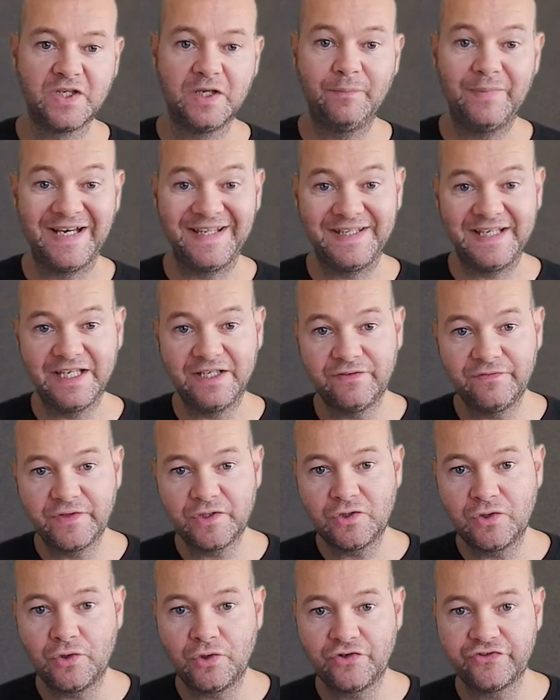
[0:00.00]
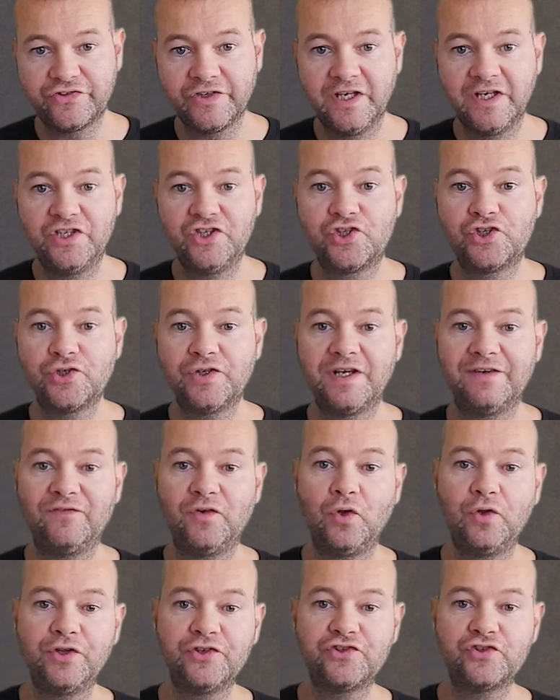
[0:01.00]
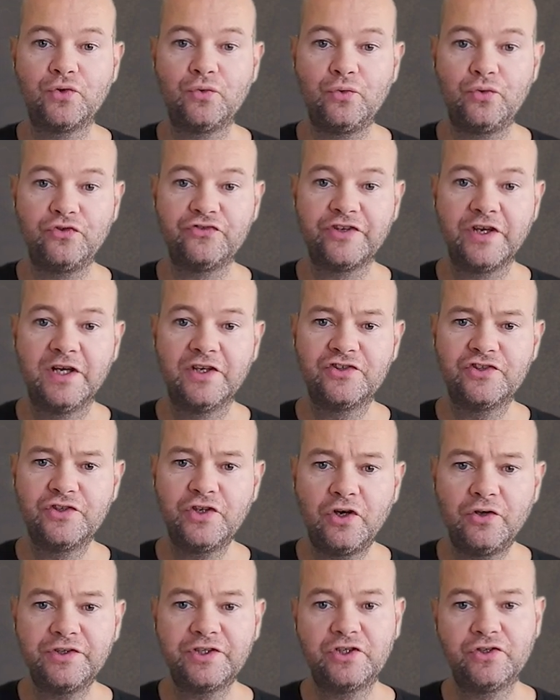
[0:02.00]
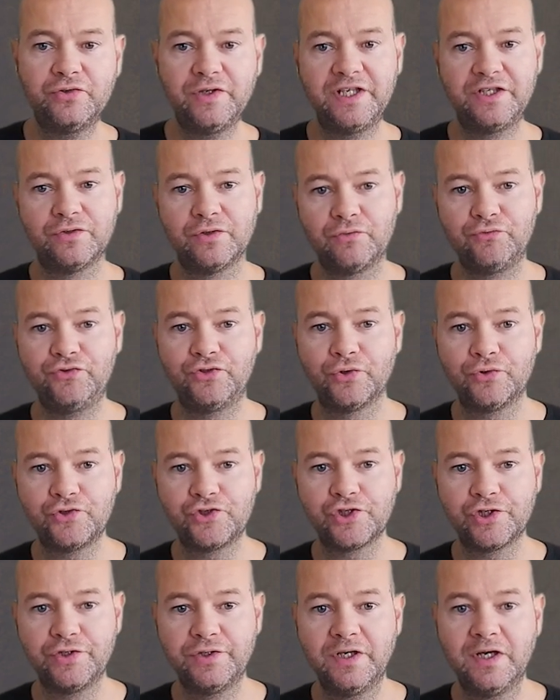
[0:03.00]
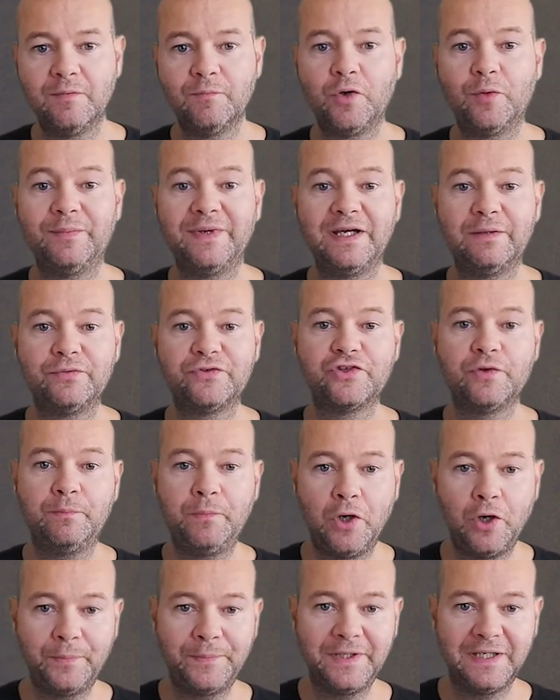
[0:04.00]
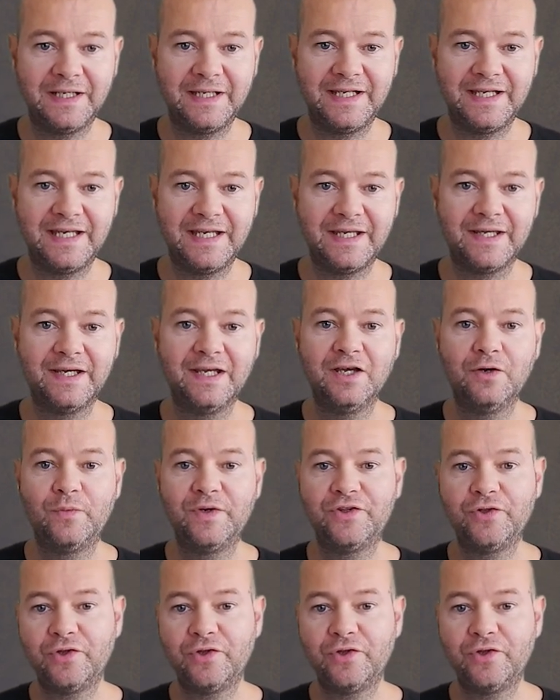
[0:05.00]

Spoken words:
By the end of the course, you should have all the tools to not only create your own dungeon, but be able to populate it with